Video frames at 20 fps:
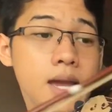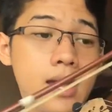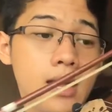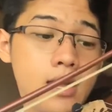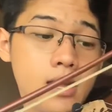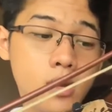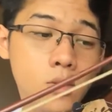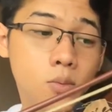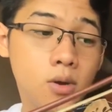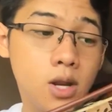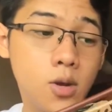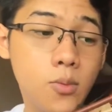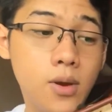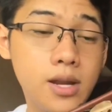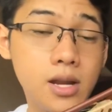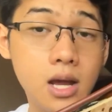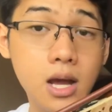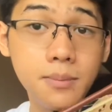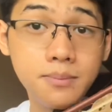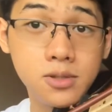when I
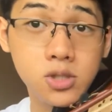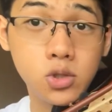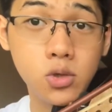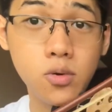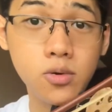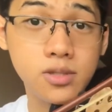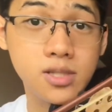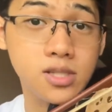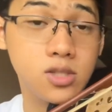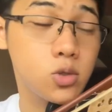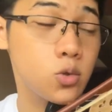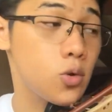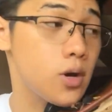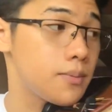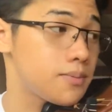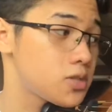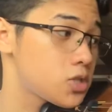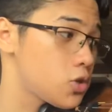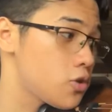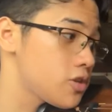went up strokes, it's 2
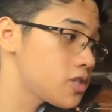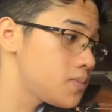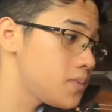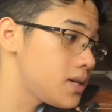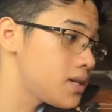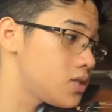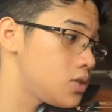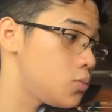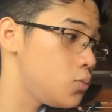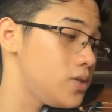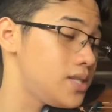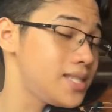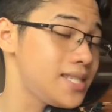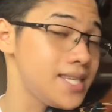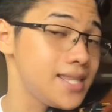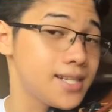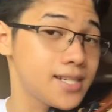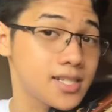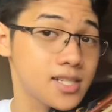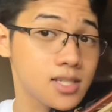up strokes because we see
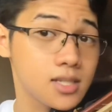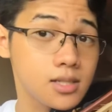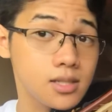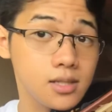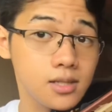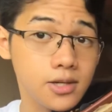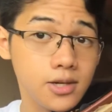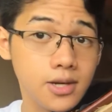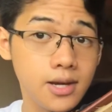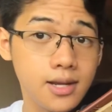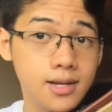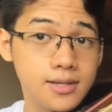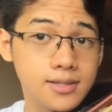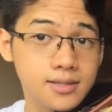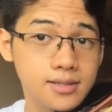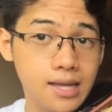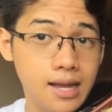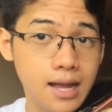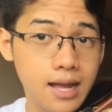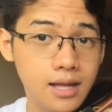there's a slur and it's
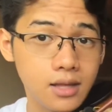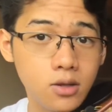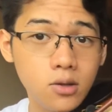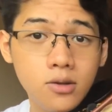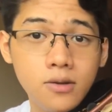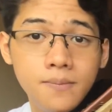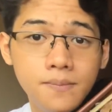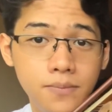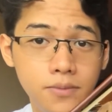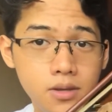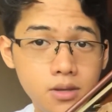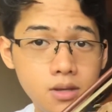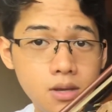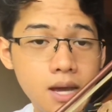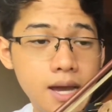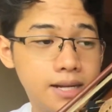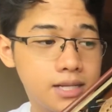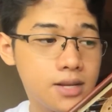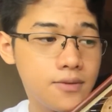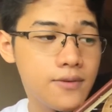staccato.
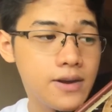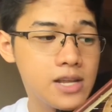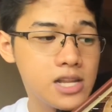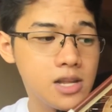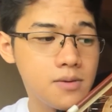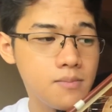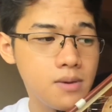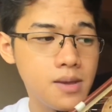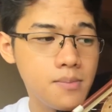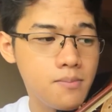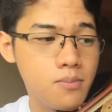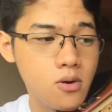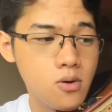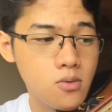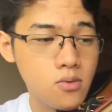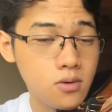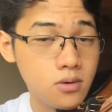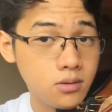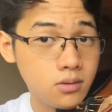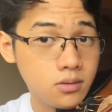I divided my
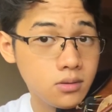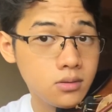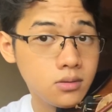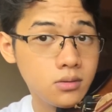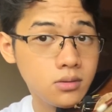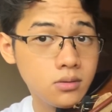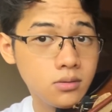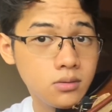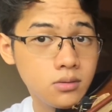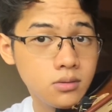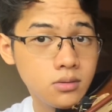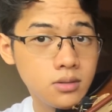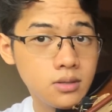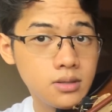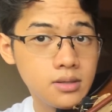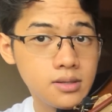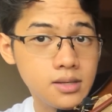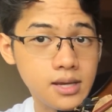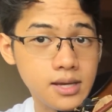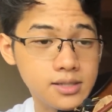bow,
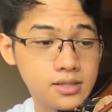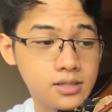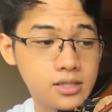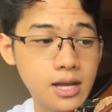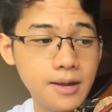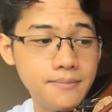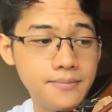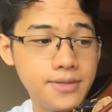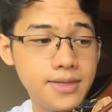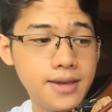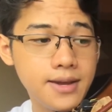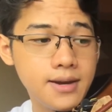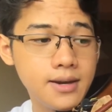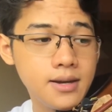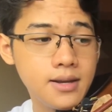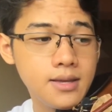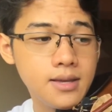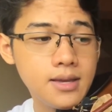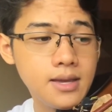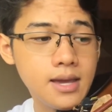I stopped
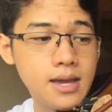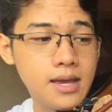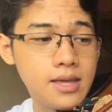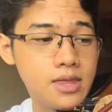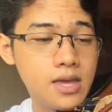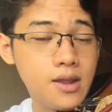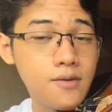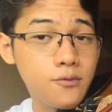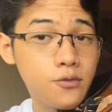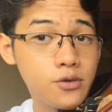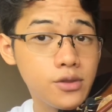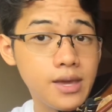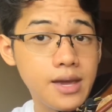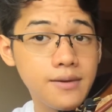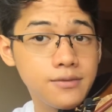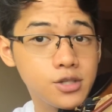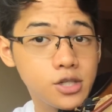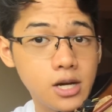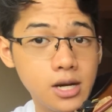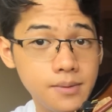there, and then for the
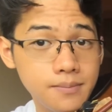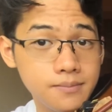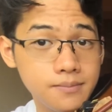F sharp,